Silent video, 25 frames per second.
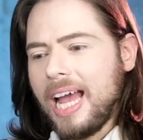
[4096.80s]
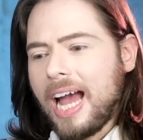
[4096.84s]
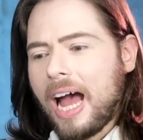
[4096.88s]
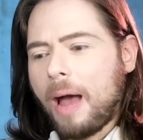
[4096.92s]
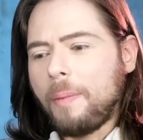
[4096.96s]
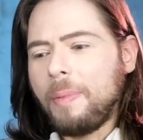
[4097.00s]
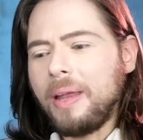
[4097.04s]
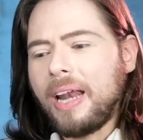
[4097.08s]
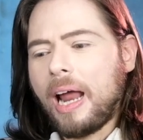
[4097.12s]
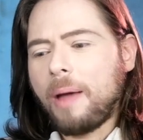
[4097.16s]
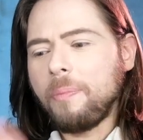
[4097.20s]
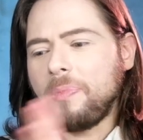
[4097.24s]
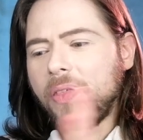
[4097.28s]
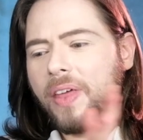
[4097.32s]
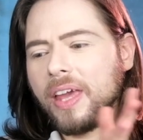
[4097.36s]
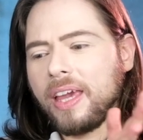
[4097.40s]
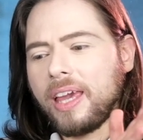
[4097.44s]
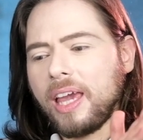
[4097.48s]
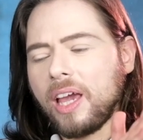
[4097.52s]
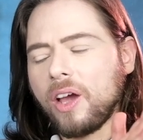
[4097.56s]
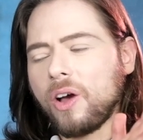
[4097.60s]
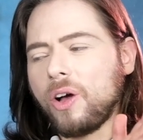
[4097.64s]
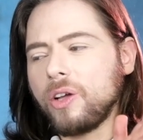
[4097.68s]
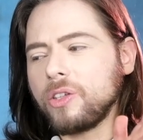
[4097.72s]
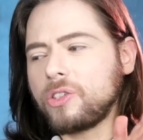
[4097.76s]
I mean, I'm
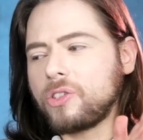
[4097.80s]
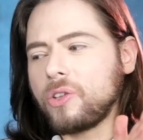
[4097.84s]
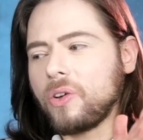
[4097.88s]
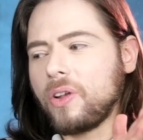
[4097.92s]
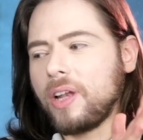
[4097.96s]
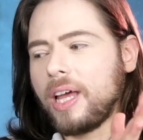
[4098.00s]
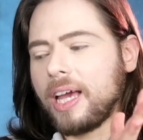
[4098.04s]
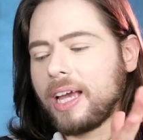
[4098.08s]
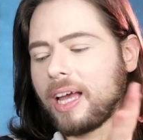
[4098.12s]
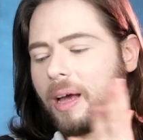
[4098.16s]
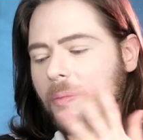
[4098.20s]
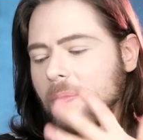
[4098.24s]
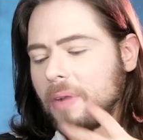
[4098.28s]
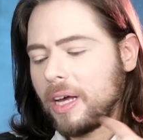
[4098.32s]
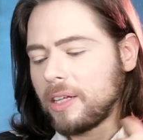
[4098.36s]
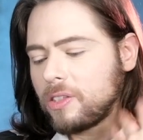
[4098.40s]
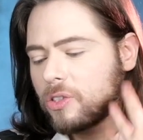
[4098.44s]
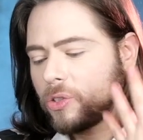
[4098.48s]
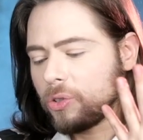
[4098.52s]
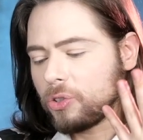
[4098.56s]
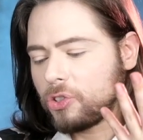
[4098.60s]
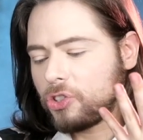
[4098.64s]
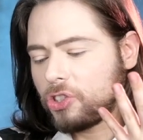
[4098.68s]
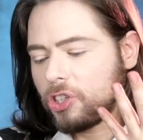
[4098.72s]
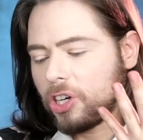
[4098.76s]
thinking also, like, I'm not
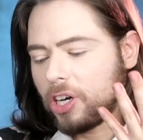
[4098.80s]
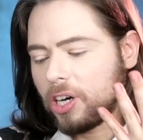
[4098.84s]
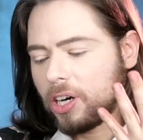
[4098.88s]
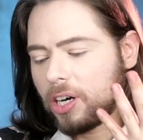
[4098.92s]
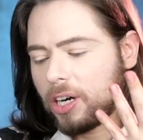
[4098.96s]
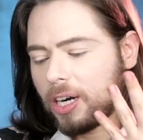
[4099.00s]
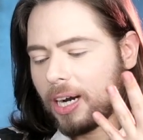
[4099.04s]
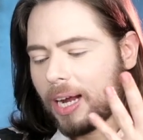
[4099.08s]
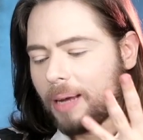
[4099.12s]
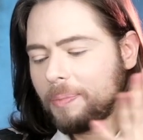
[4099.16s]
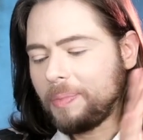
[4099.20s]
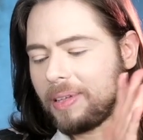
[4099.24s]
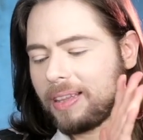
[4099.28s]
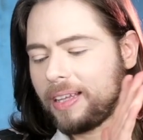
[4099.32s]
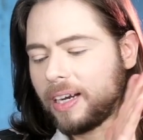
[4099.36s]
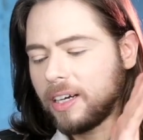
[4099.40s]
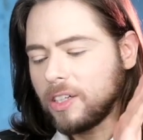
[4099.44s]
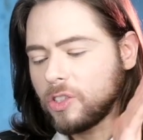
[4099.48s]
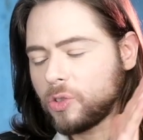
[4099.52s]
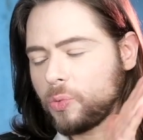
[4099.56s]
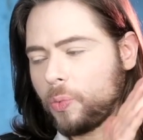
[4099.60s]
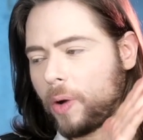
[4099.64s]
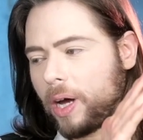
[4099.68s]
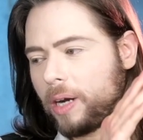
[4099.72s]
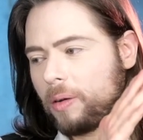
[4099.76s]
so sure. I mean,
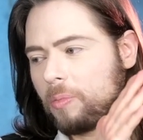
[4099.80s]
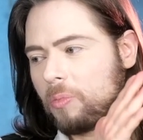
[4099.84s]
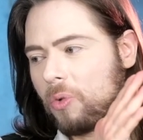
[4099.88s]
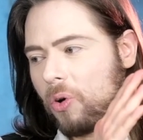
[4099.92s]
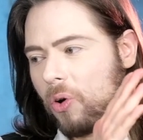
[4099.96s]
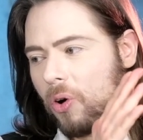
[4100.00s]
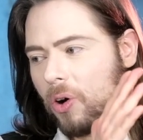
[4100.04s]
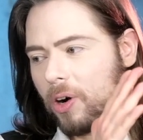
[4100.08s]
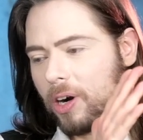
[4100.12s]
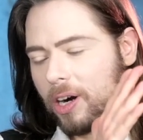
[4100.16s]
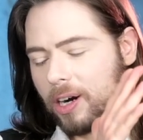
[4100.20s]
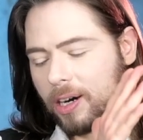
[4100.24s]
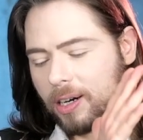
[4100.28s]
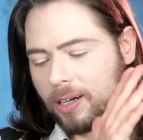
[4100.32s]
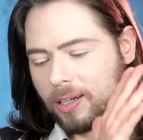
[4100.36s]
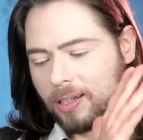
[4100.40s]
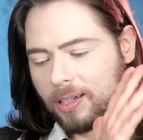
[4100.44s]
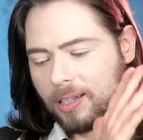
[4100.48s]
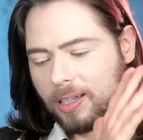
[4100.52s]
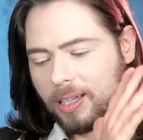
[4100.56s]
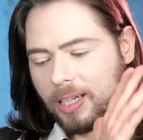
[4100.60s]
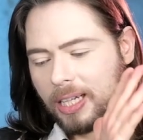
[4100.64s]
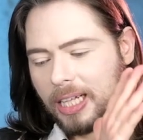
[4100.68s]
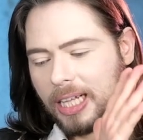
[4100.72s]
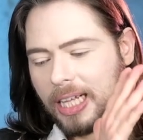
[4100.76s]
there's one more
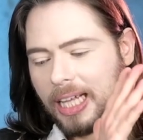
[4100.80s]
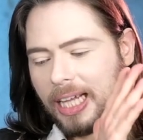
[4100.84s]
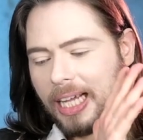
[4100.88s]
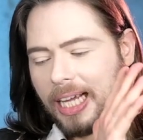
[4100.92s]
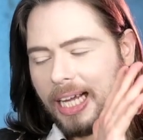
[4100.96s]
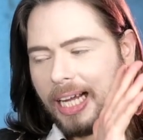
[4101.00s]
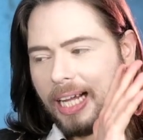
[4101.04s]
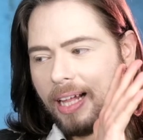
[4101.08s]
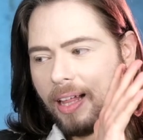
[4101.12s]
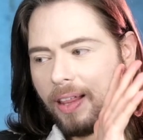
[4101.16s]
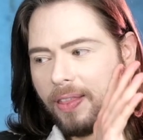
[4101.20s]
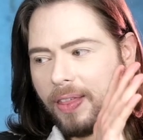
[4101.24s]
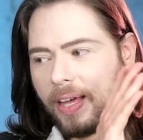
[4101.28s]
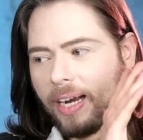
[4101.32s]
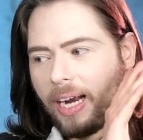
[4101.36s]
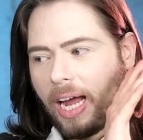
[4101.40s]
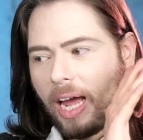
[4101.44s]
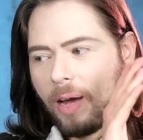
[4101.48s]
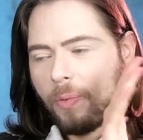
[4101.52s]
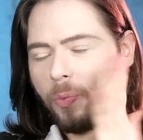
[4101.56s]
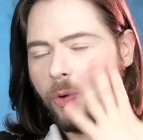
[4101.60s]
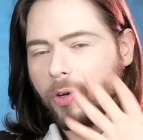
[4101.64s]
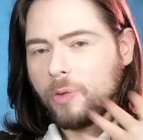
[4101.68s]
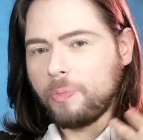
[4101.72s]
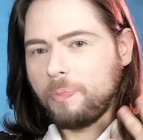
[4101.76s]
that
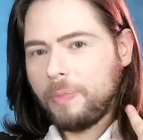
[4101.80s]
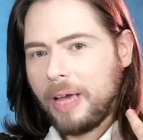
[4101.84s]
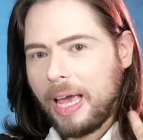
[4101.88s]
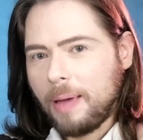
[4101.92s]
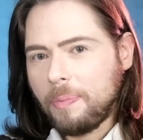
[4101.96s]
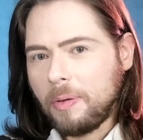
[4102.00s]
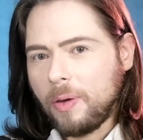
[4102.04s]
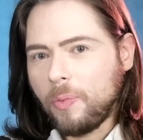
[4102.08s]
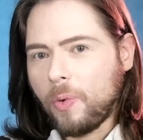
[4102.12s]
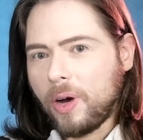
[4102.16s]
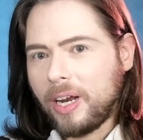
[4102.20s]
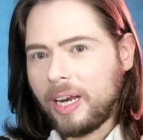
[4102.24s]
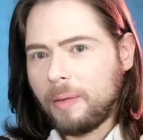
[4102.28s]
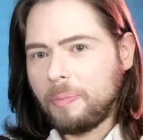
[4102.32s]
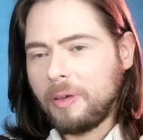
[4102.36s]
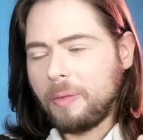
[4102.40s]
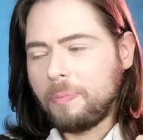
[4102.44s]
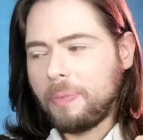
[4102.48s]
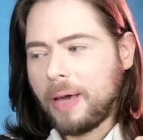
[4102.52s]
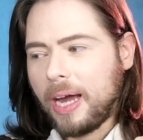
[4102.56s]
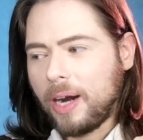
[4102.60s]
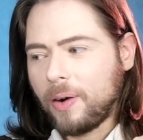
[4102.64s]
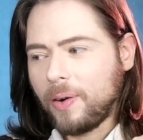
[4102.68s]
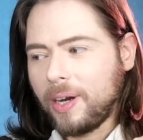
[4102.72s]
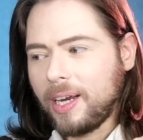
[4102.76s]
I would maybe want to be
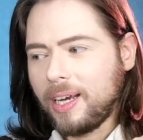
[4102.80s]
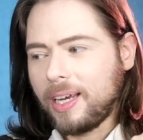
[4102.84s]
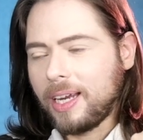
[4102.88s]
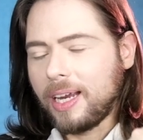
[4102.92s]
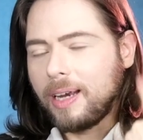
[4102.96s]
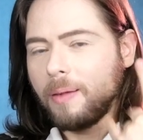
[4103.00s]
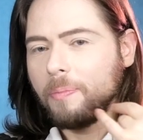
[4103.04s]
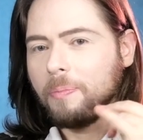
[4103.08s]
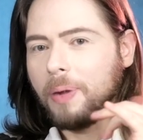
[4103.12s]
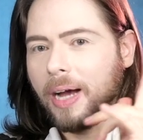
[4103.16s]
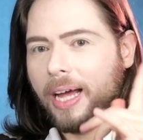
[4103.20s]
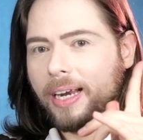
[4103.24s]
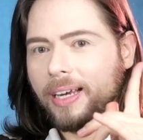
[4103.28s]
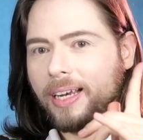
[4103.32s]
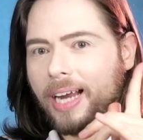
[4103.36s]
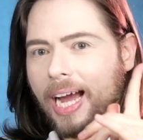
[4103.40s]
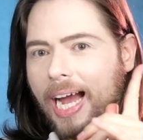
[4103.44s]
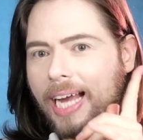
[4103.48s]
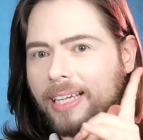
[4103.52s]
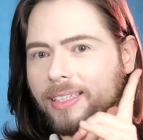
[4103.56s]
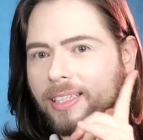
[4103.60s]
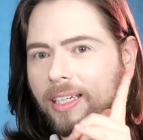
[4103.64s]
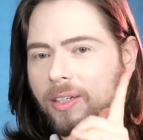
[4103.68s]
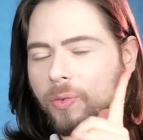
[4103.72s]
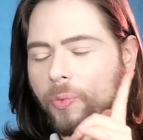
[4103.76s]
buried in, but
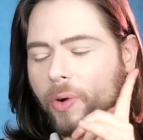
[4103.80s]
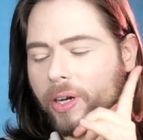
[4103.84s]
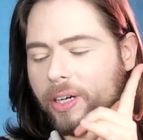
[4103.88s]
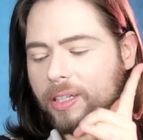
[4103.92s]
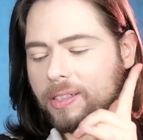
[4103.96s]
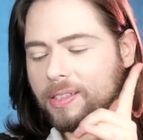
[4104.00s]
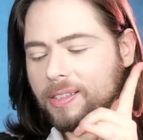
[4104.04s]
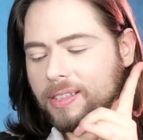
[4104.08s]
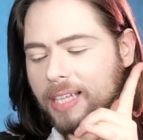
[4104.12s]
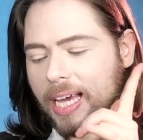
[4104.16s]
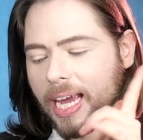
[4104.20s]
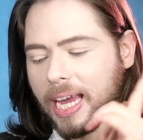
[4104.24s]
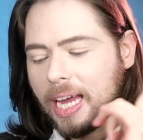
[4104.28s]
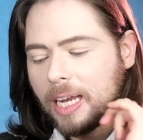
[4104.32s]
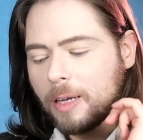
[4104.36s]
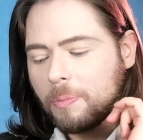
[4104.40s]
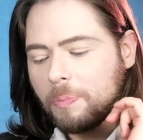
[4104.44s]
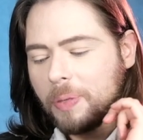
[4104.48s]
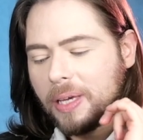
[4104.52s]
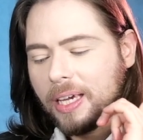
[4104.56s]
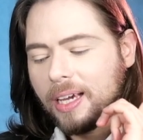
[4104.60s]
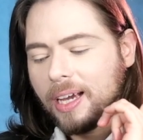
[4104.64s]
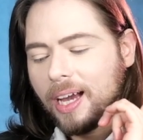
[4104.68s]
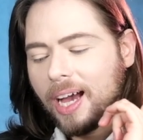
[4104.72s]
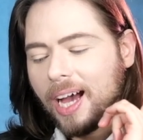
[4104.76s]
I didn't want to say it
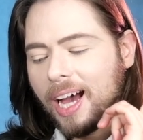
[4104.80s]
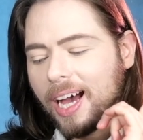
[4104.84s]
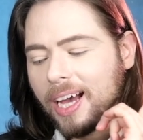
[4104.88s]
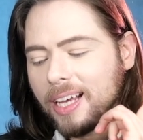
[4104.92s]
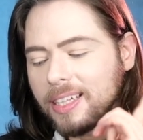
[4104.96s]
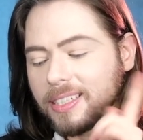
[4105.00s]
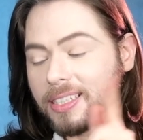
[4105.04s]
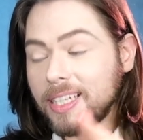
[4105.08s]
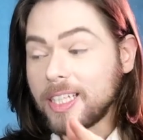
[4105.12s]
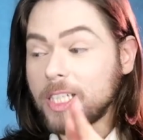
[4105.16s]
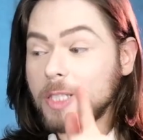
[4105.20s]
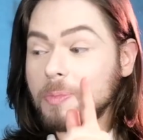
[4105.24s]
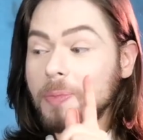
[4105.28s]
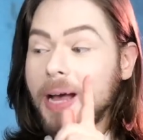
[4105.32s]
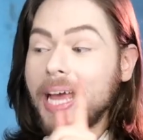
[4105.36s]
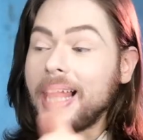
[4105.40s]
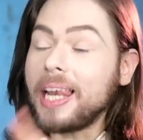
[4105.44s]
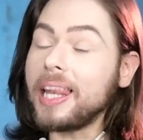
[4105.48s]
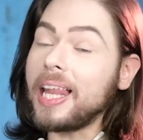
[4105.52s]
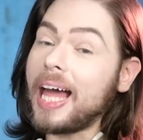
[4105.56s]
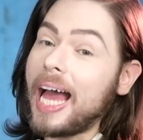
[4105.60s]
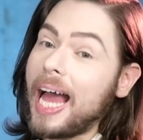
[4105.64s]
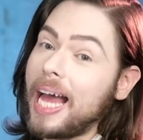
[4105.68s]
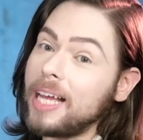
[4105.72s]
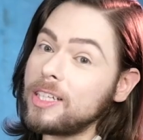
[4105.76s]
because it's my
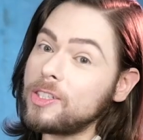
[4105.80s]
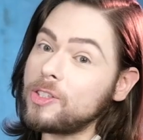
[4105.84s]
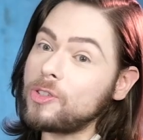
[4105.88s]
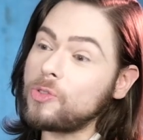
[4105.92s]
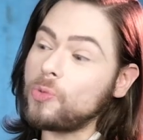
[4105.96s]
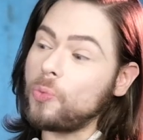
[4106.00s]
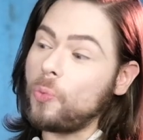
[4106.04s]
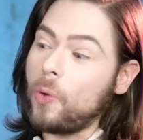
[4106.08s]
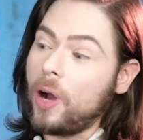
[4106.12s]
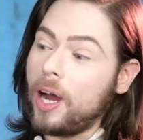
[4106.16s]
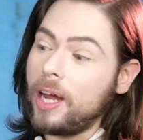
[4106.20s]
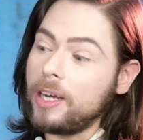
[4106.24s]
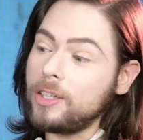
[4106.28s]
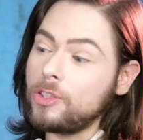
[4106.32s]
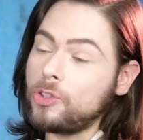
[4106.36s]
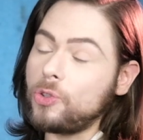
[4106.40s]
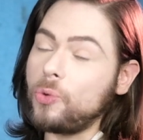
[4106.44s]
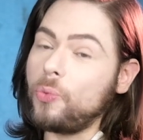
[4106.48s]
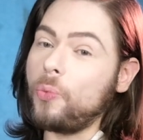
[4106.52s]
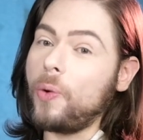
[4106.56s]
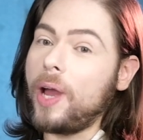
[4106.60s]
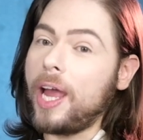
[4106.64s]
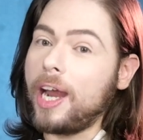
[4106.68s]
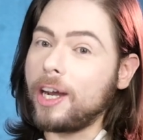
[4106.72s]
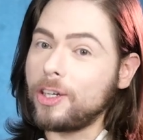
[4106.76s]
last one
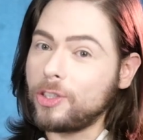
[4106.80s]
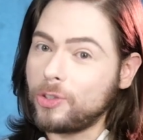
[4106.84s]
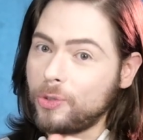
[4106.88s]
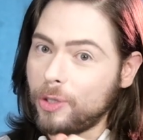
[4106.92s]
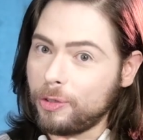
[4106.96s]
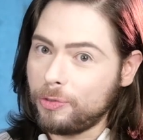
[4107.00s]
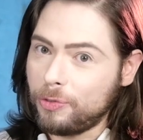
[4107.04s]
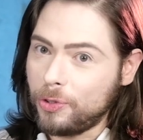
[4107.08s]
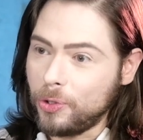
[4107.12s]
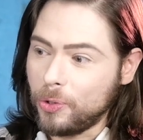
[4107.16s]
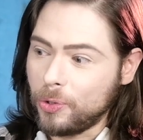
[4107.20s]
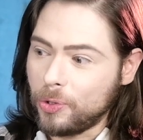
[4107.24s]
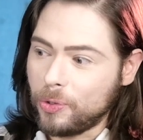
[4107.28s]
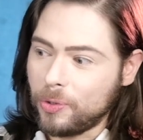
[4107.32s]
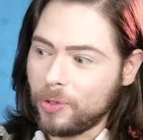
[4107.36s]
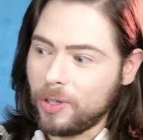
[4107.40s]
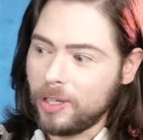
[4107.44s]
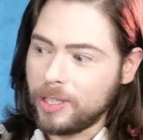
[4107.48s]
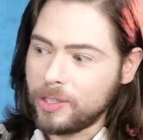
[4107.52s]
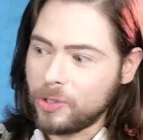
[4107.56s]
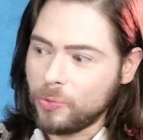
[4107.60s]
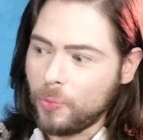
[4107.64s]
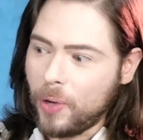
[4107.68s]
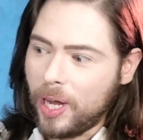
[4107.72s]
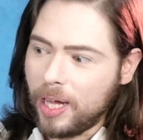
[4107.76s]
to wear to a
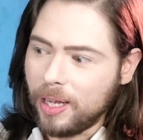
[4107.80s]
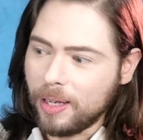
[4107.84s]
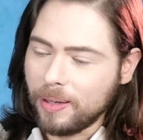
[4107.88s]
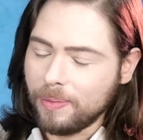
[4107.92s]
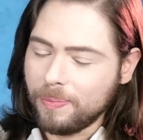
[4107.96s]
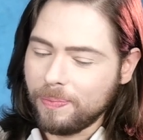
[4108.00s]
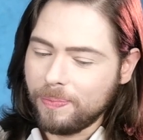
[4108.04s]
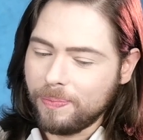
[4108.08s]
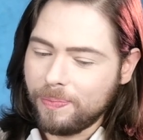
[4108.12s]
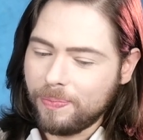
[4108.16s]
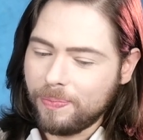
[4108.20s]
funeral as well.